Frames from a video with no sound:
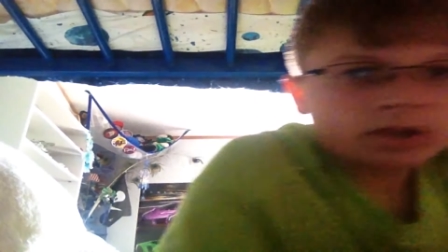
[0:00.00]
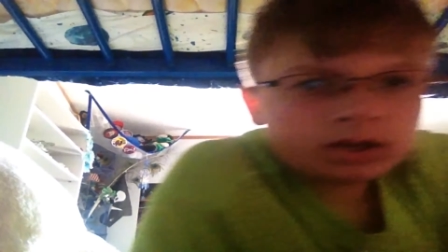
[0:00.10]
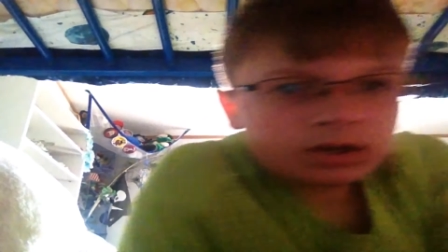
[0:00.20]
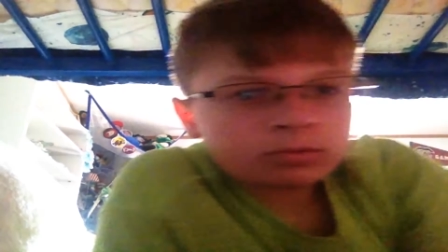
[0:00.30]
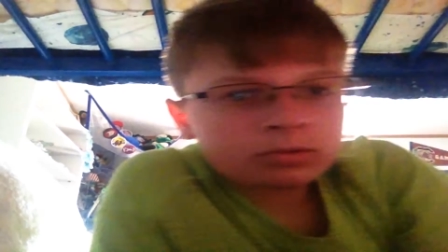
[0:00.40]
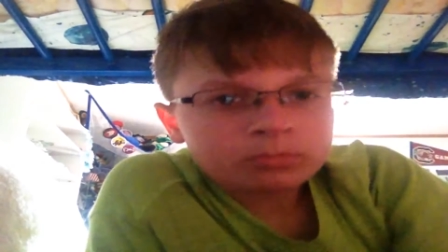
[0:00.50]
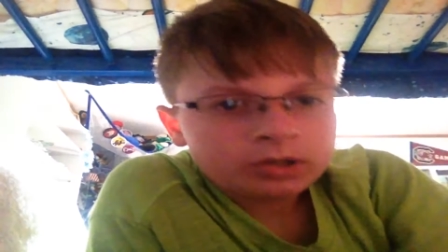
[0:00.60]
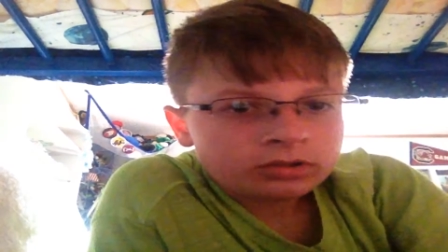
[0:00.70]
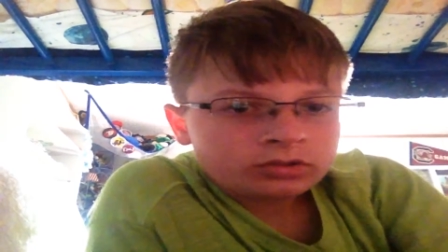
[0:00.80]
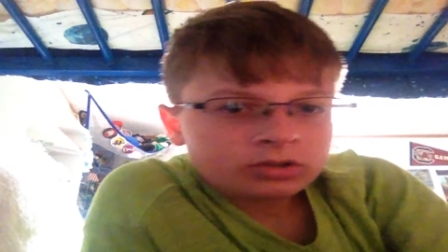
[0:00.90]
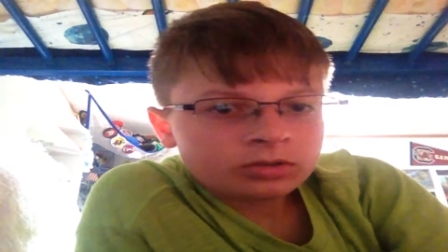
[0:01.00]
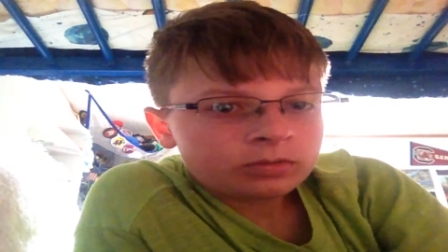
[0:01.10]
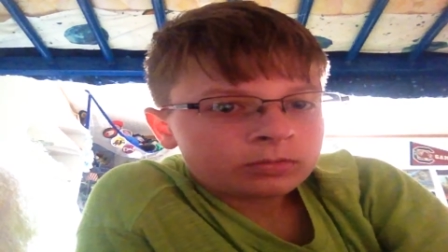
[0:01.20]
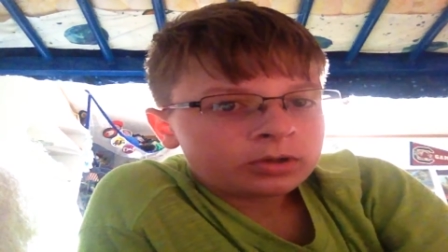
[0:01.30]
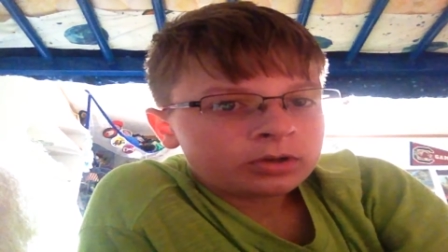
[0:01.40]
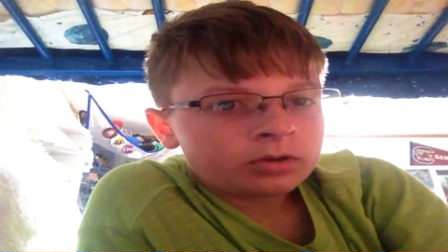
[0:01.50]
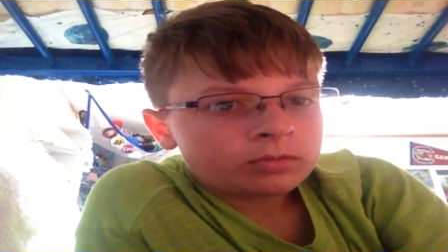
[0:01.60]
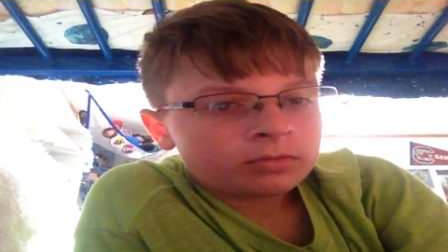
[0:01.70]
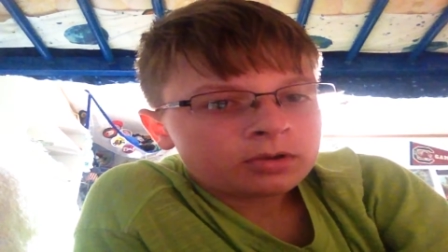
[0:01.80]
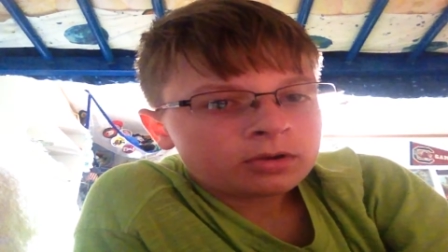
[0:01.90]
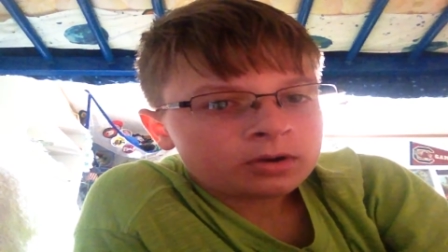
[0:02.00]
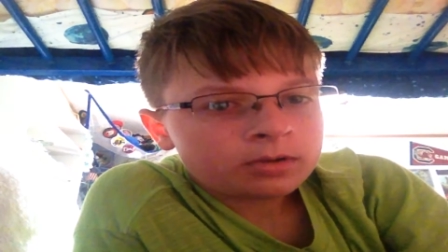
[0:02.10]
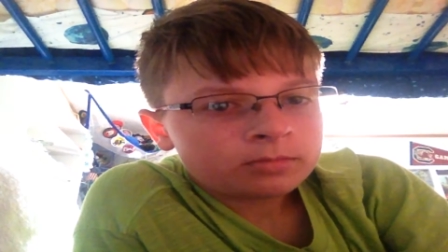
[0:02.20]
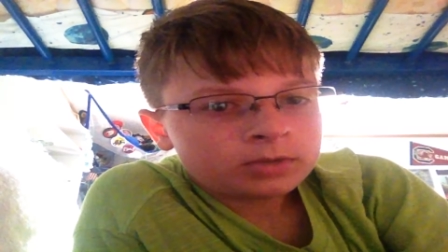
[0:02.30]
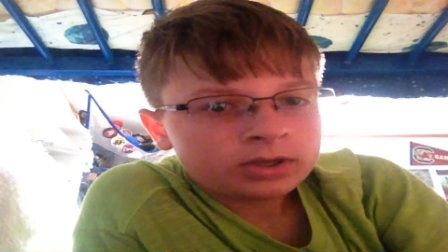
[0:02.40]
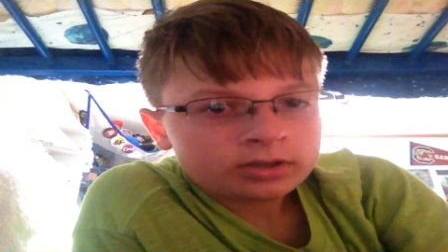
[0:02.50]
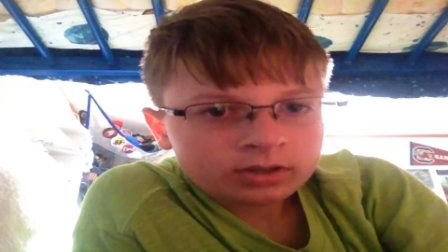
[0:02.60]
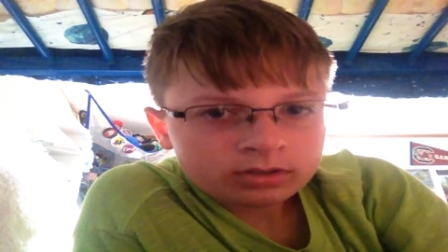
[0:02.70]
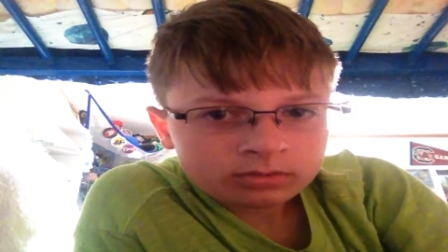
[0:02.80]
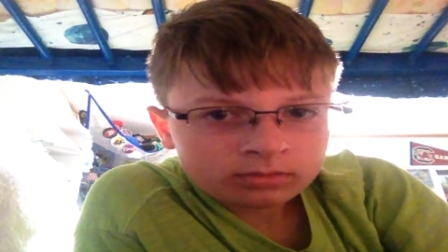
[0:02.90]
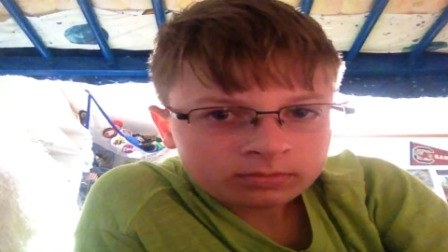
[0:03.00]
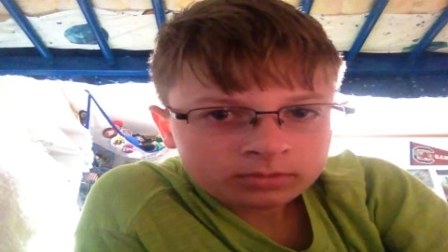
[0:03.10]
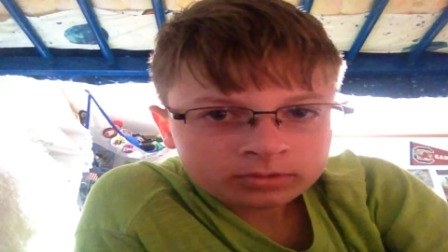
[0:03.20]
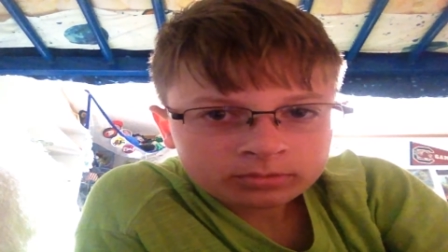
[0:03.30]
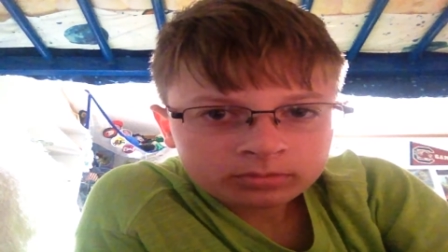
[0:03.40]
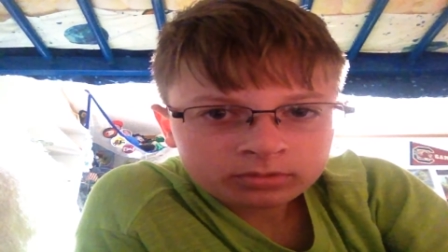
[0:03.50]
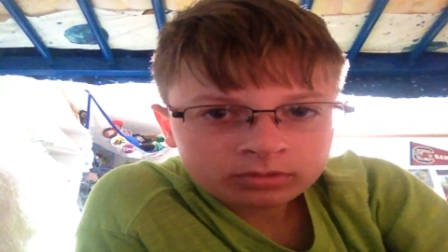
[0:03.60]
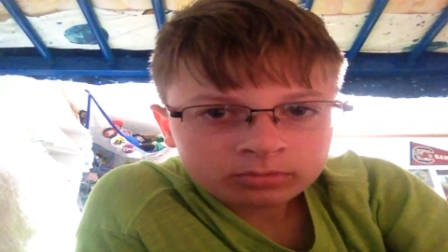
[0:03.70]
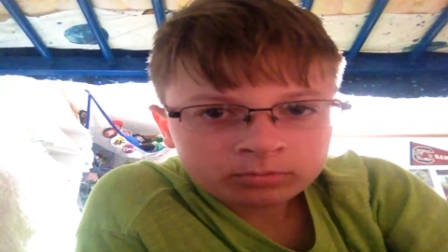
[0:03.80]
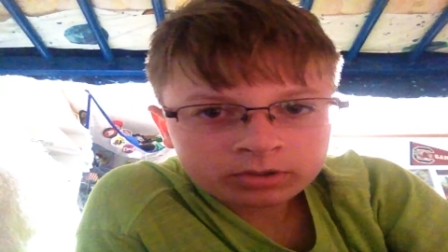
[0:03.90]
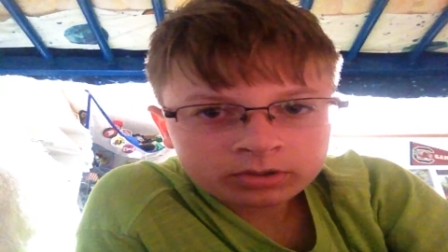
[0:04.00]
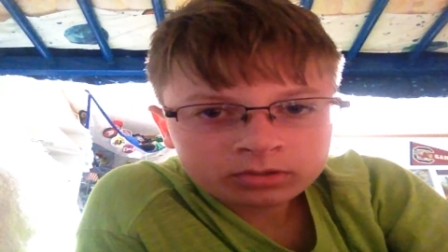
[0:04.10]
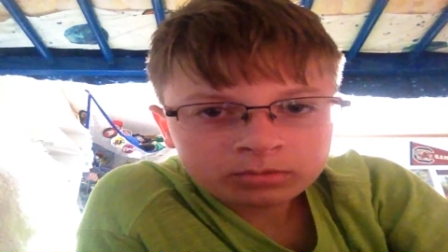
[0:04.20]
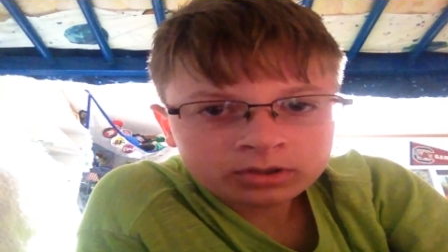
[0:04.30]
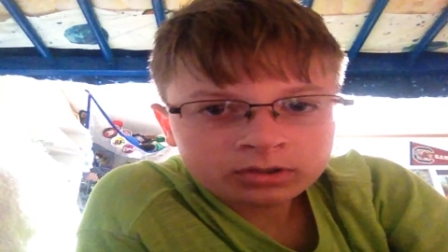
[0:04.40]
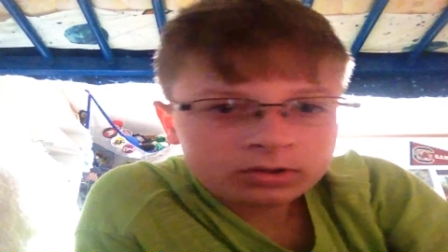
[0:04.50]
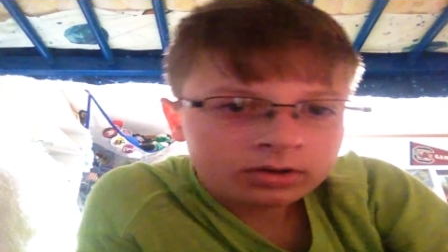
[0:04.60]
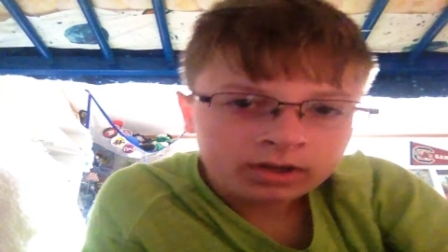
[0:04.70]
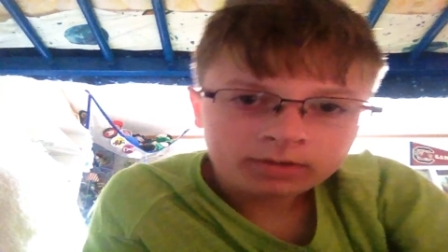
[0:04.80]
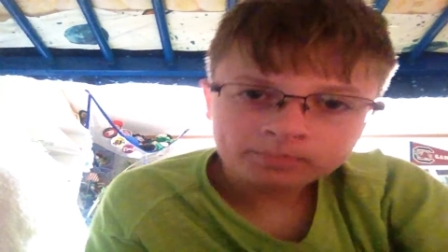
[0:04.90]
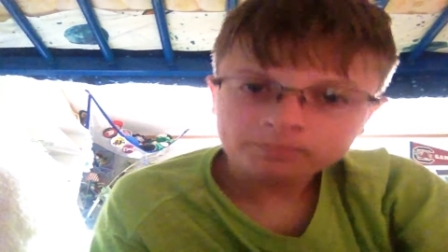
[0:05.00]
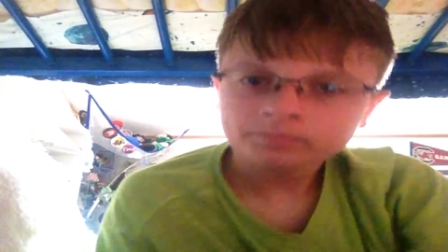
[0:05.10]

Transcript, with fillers: Hey guys, welcome back to the channel everyone. Hopefully y'all are having an amazing day so far and re good rest of your day.